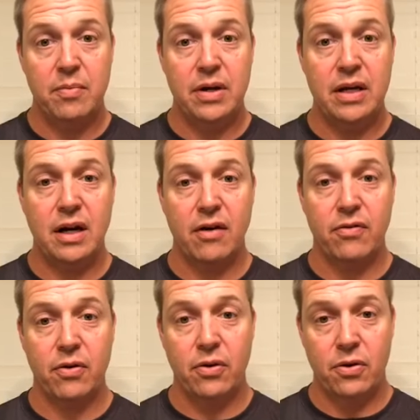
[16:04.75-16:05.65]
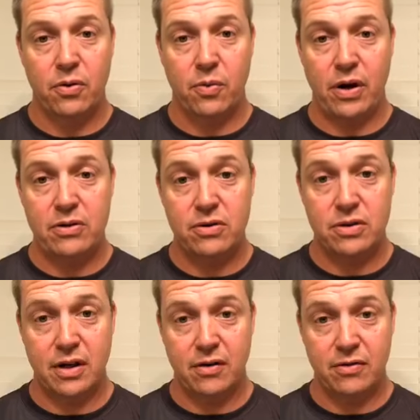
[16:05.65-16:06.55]
Be careful. Watch
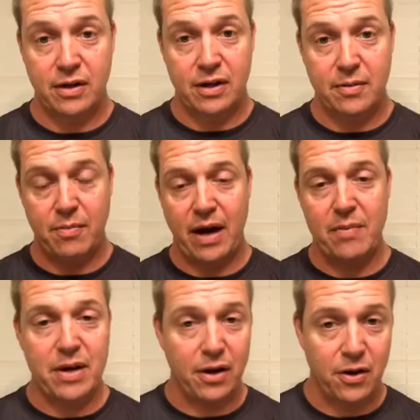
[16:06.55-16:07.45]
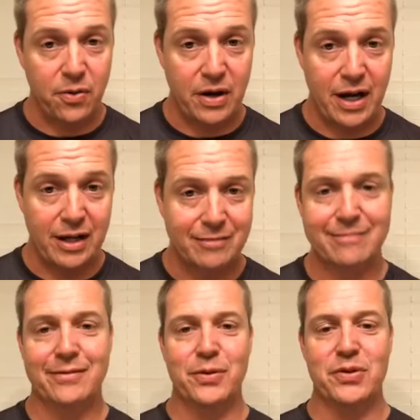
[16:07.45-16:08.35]
yourself. Might be a long night.
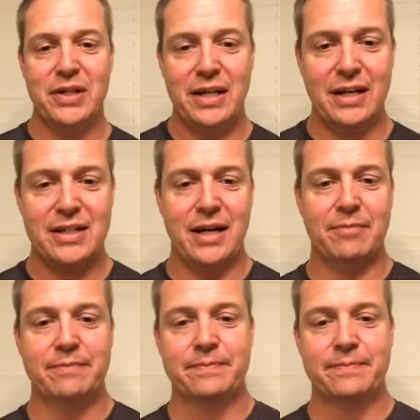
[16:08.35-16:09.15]
See you next time.